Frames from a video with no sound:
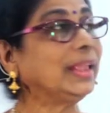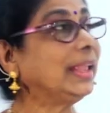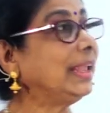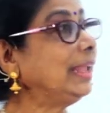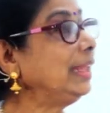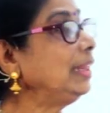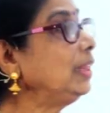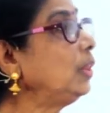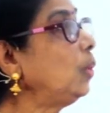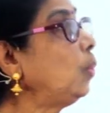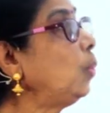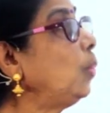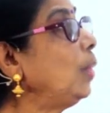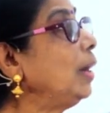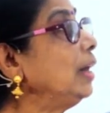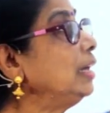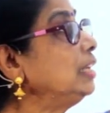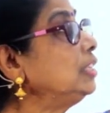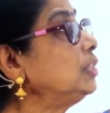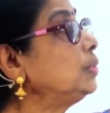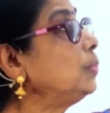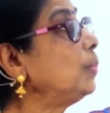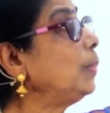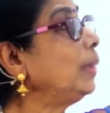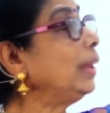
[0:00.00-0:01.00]
In the
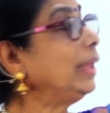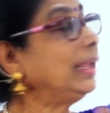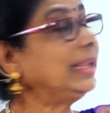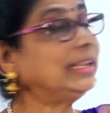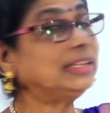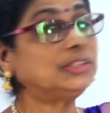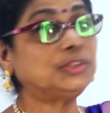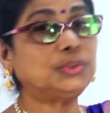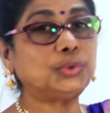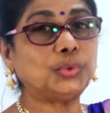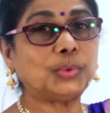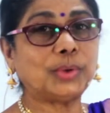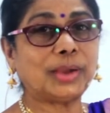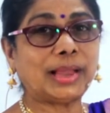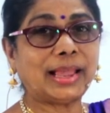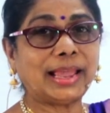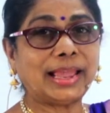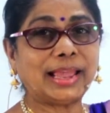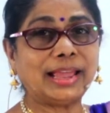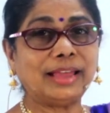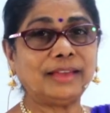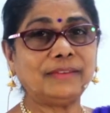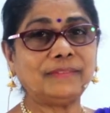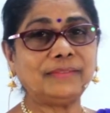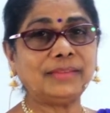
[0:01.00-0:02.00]
ones place you
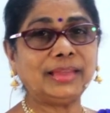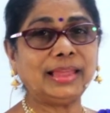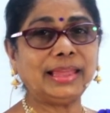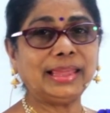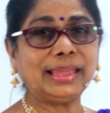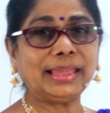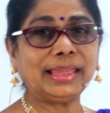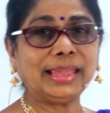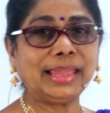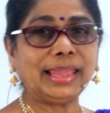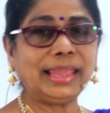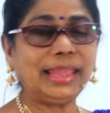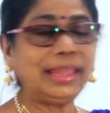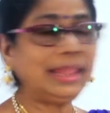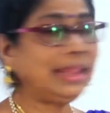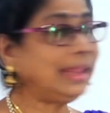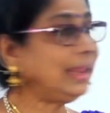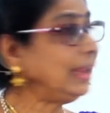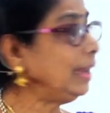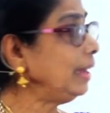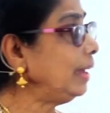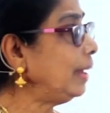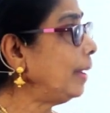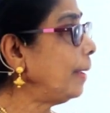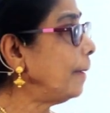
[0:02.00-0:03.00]
have
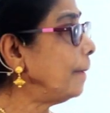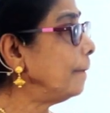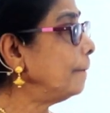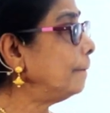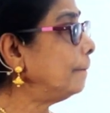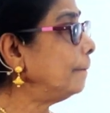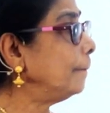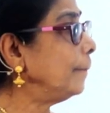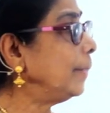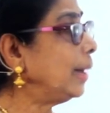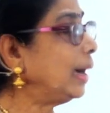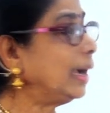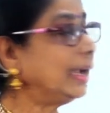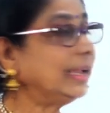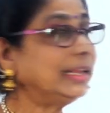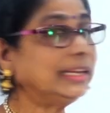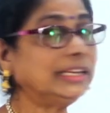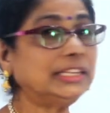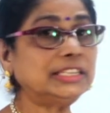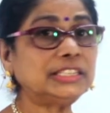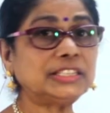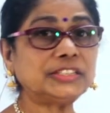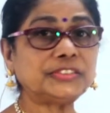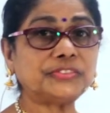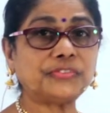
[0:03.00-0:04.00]
8
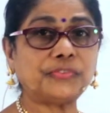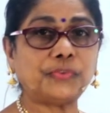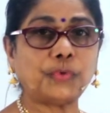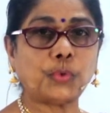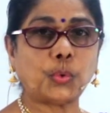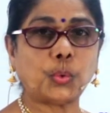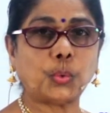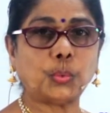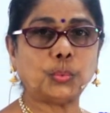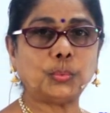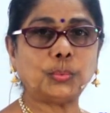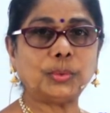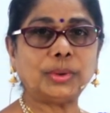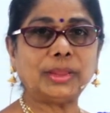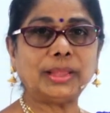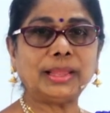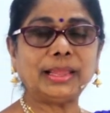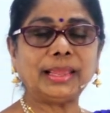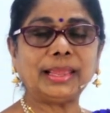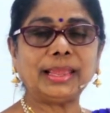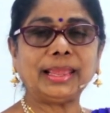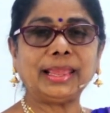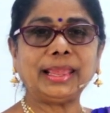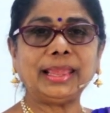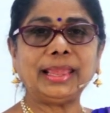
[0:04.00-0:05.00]
minus 4.
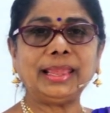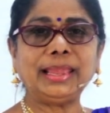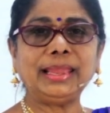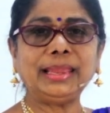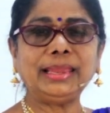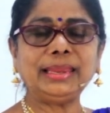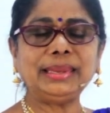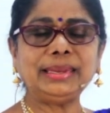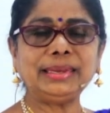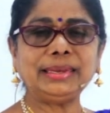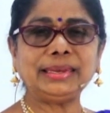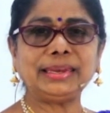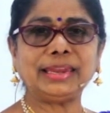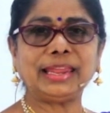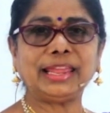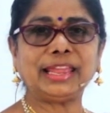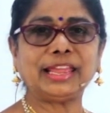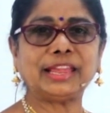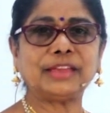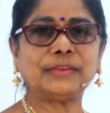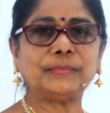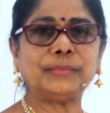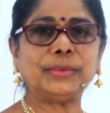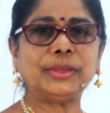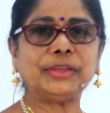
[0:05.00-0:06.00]
8
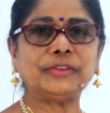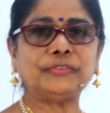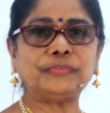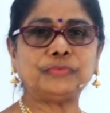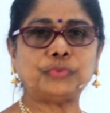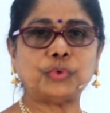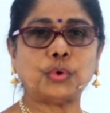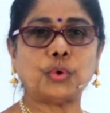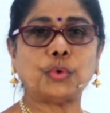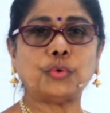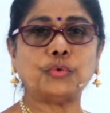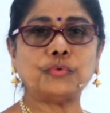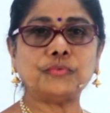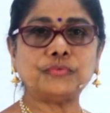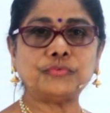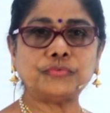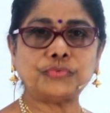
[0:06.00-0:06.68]
take away 4.